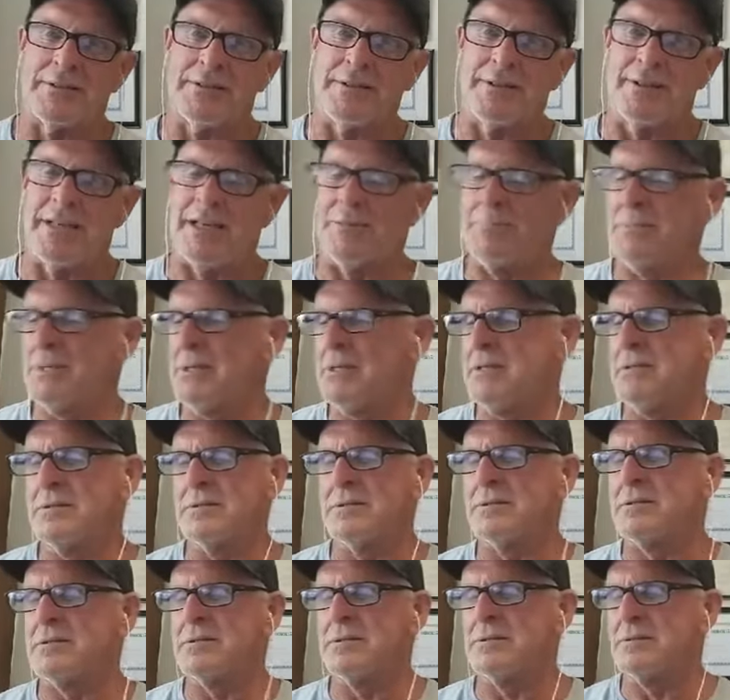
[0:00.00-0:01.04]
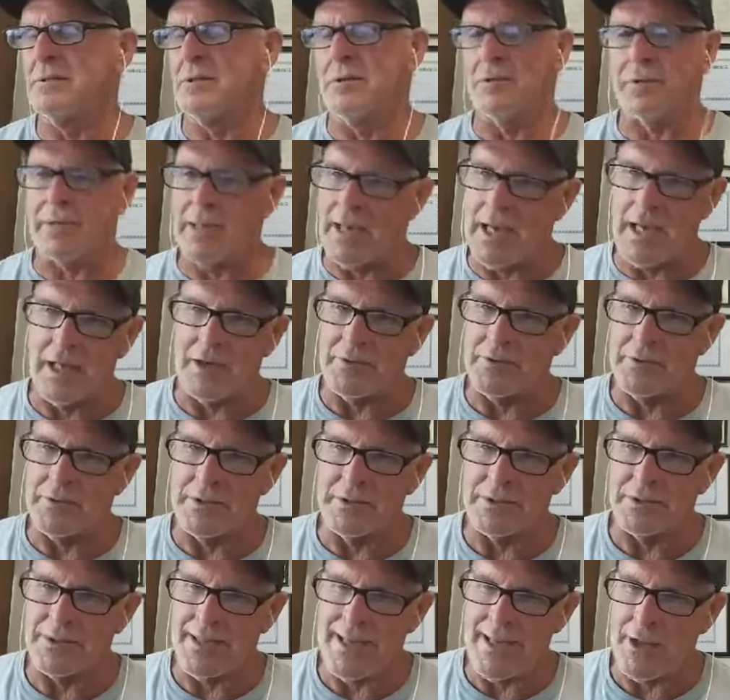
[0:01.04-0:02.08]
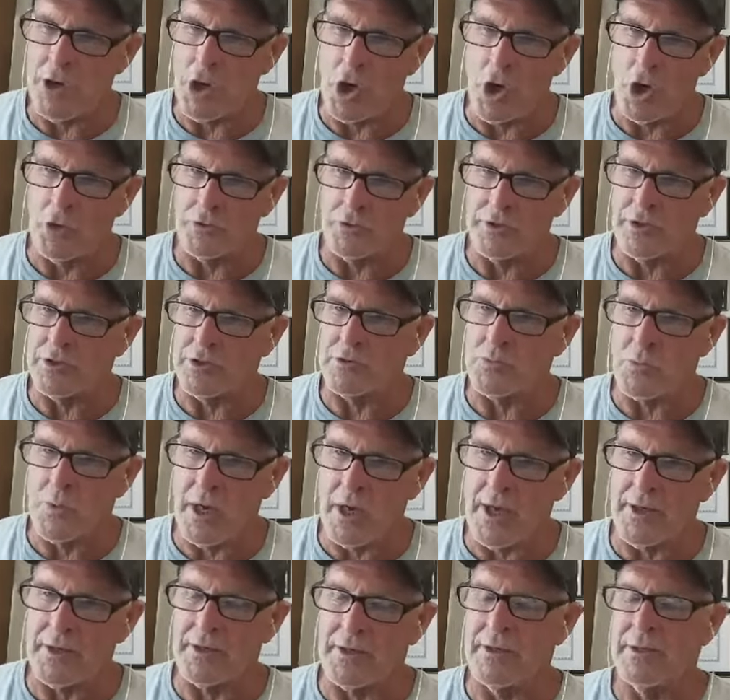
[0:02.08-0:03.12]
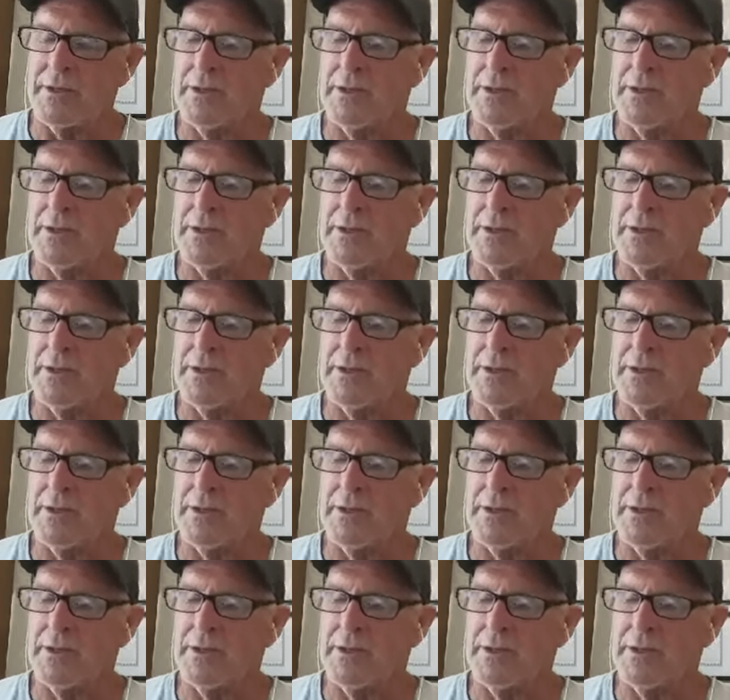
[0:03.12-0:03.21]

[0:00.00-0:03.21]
and that means no calories at all, just water,